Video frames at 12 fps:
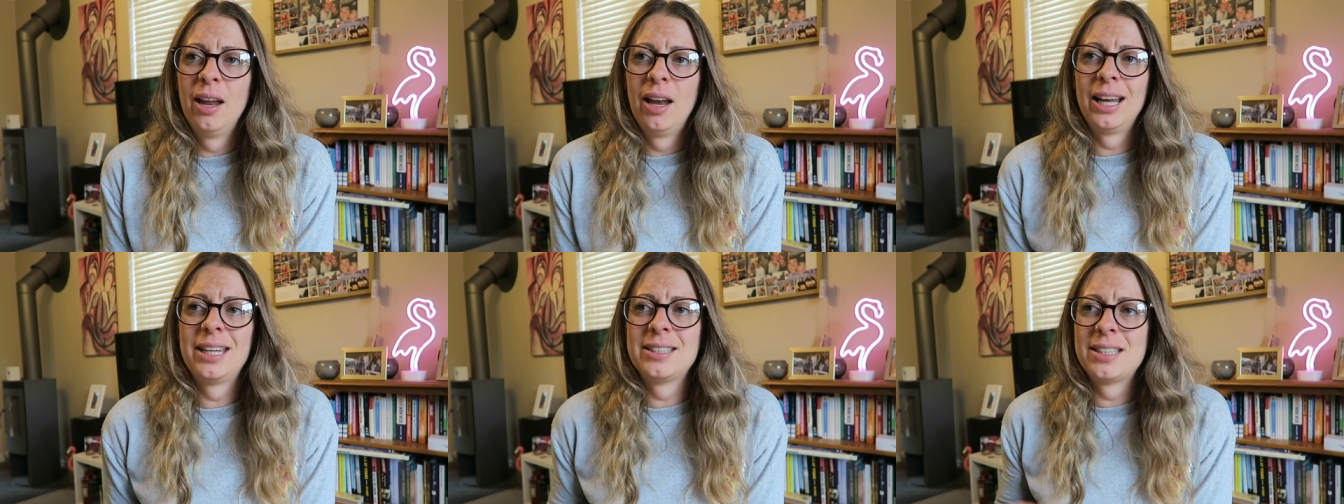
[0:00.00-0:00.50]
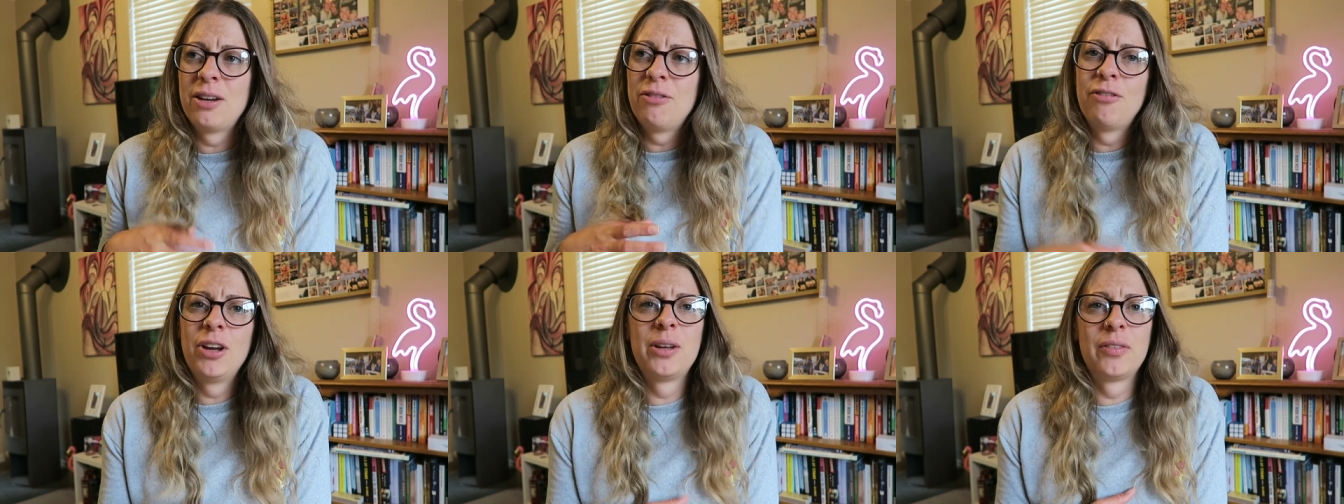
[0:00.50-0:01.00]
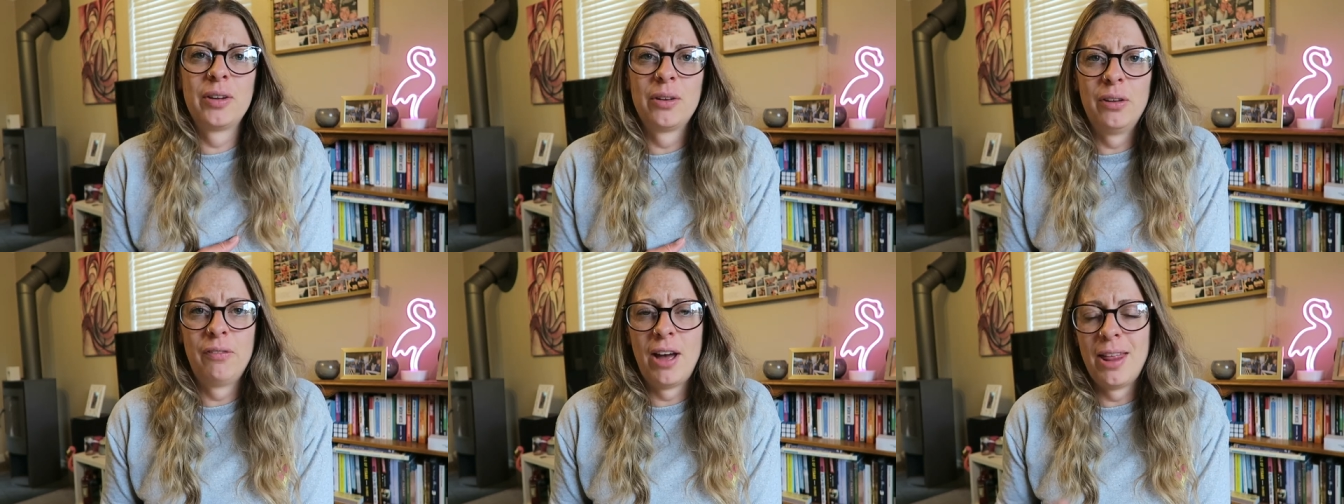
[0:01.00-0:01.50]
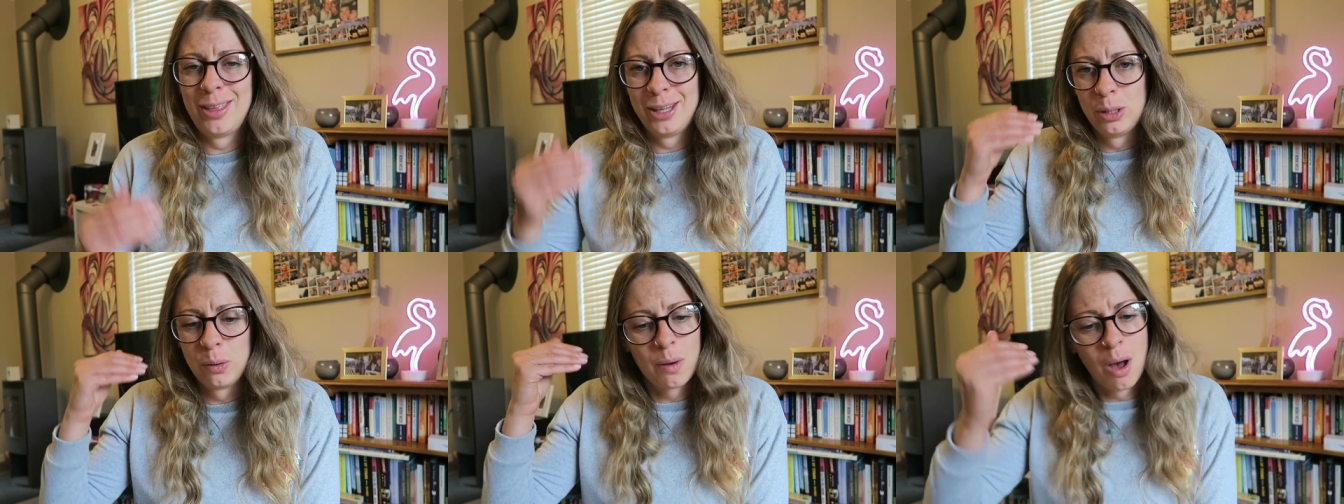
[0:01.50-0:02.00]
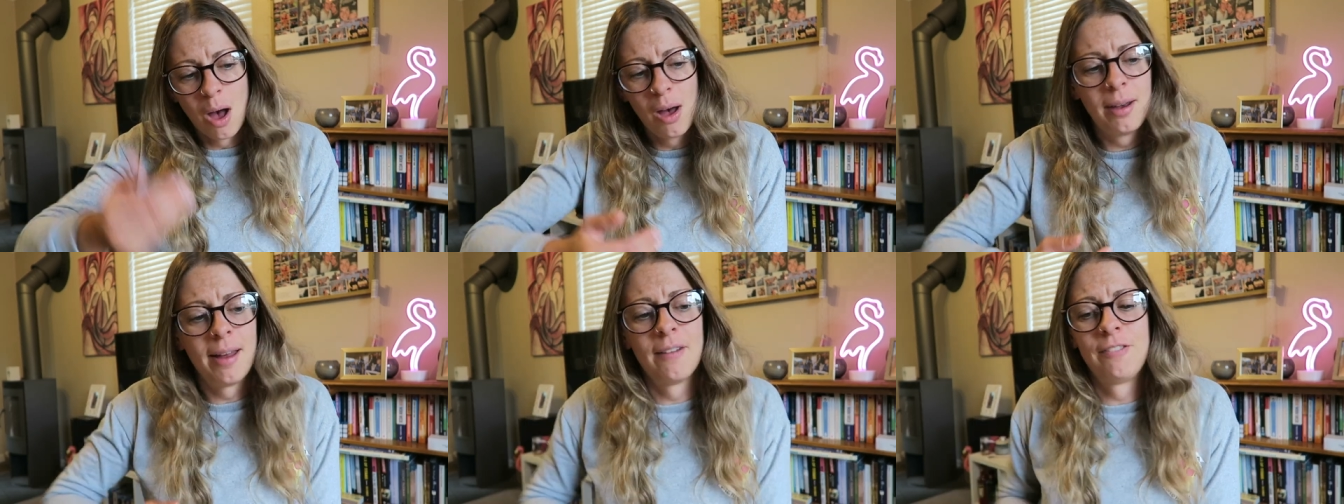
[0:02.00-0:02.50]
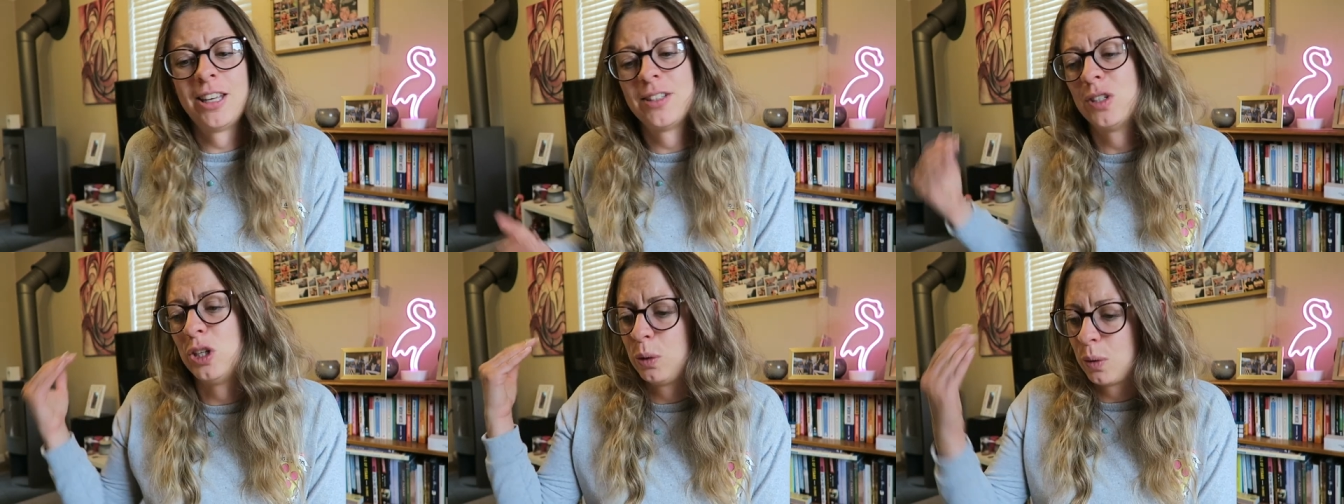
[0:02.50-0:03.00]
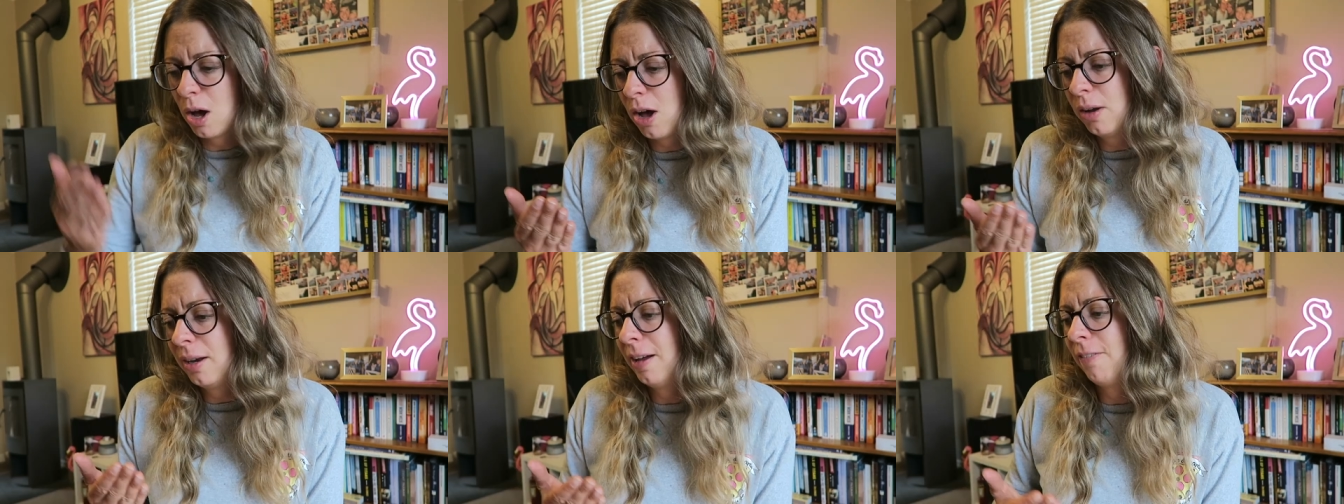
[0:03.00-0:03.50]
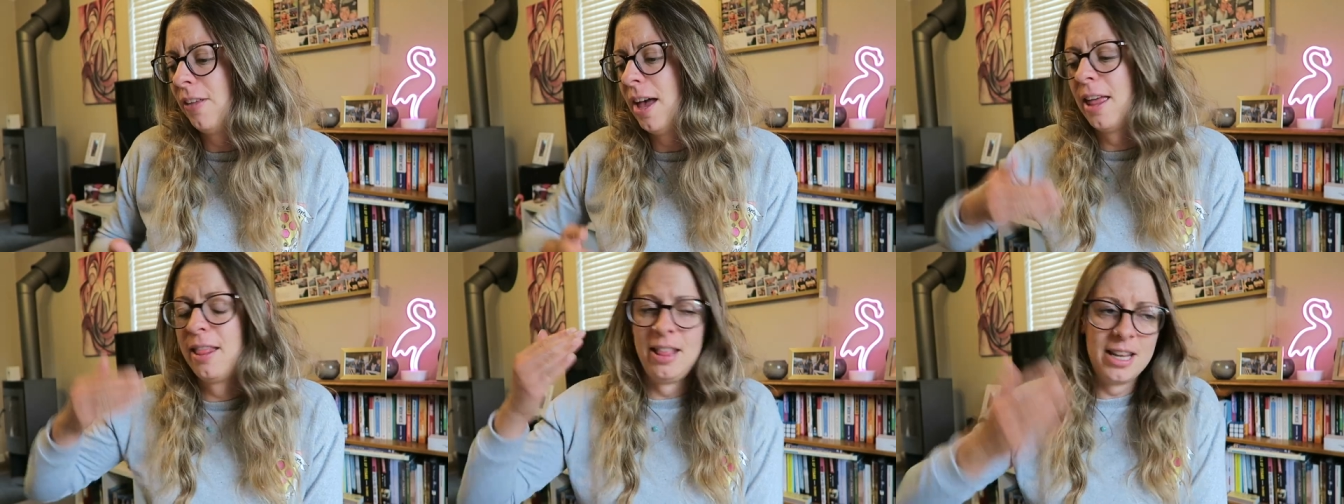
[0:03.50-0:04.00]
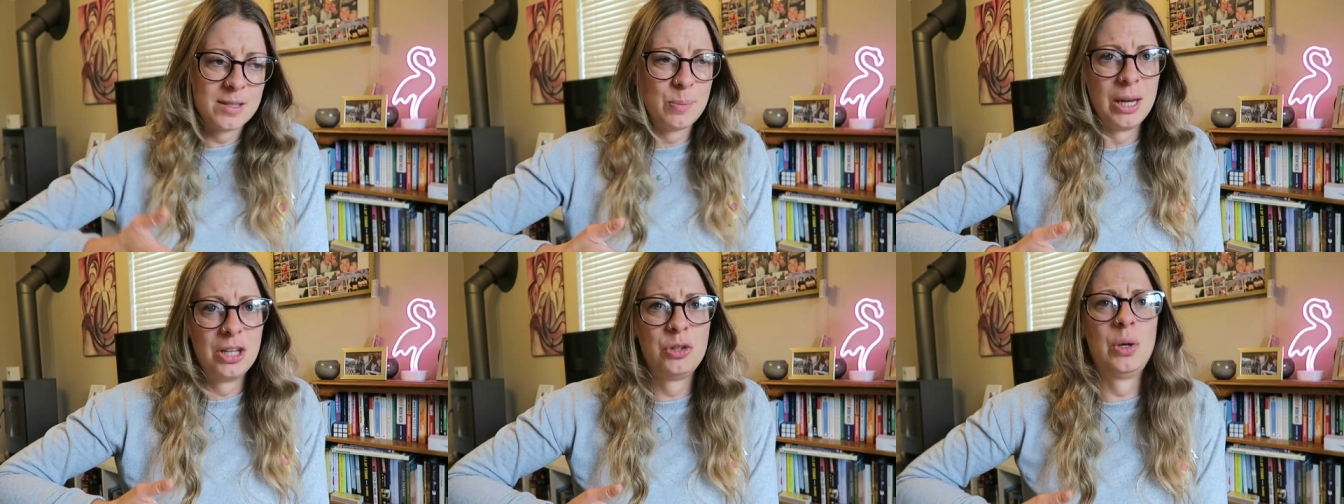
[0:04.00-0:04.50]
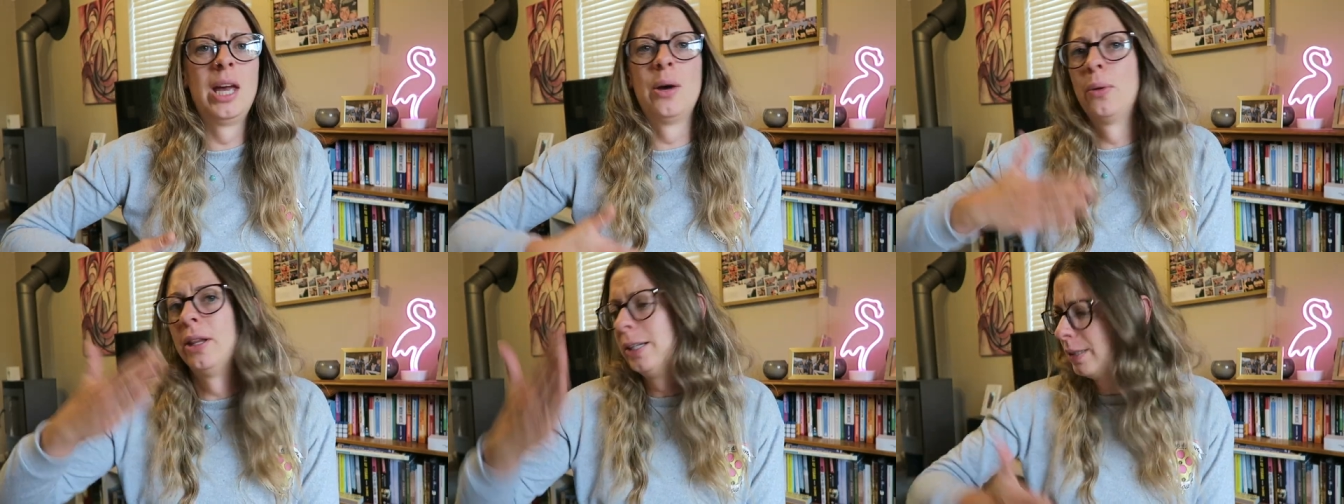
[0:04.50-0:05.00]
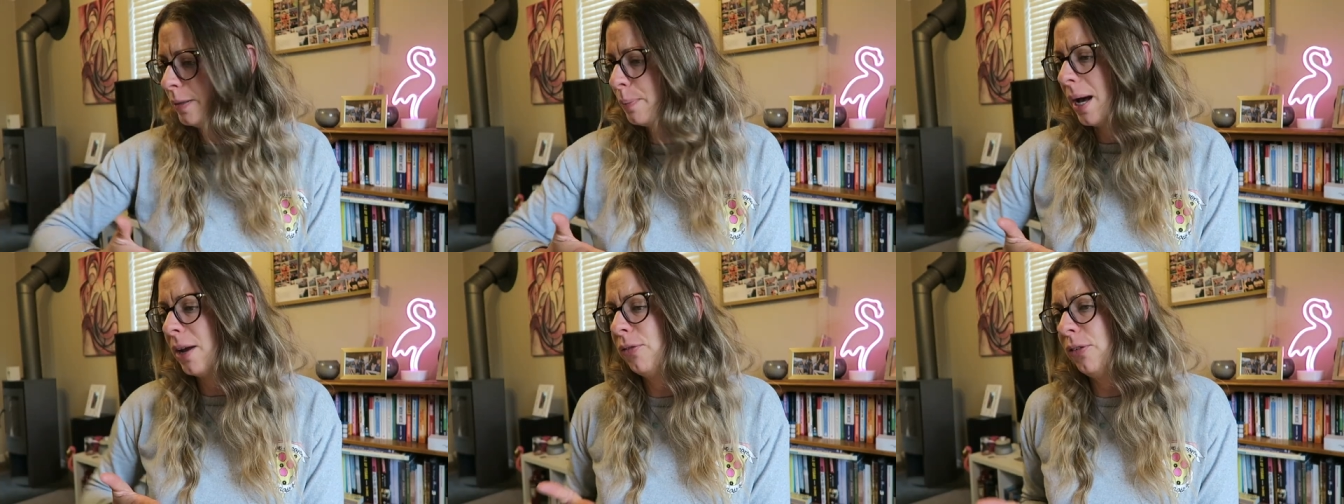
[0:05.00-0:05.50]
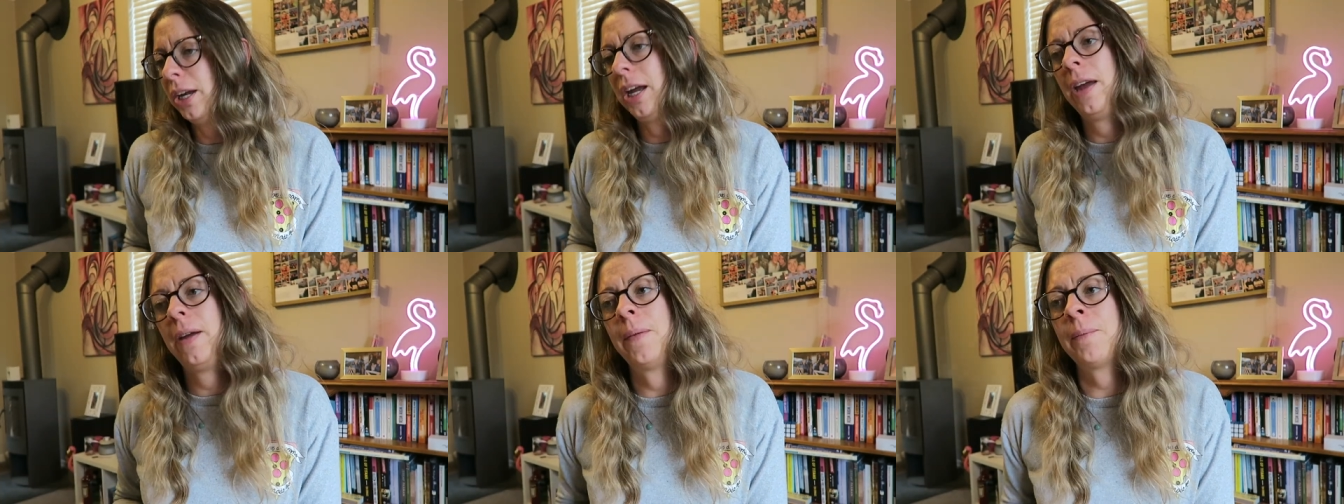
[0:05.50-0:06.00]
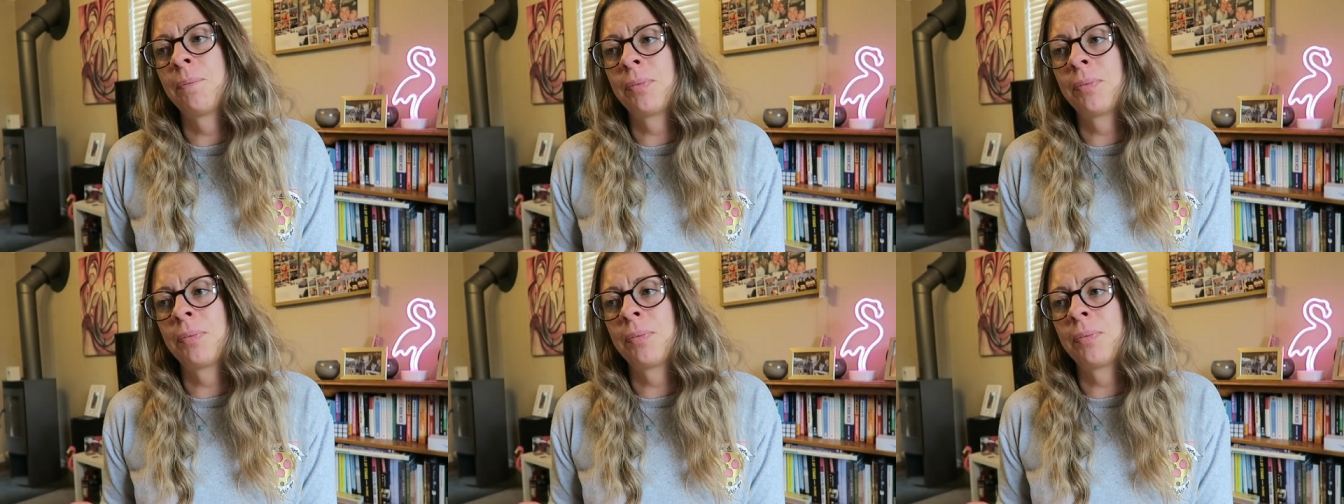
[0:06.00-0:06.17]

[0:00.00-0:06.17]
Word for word: Like instead of focusing on the fact that you can't have this and you can't have that and this makes you ill and this is bad for you,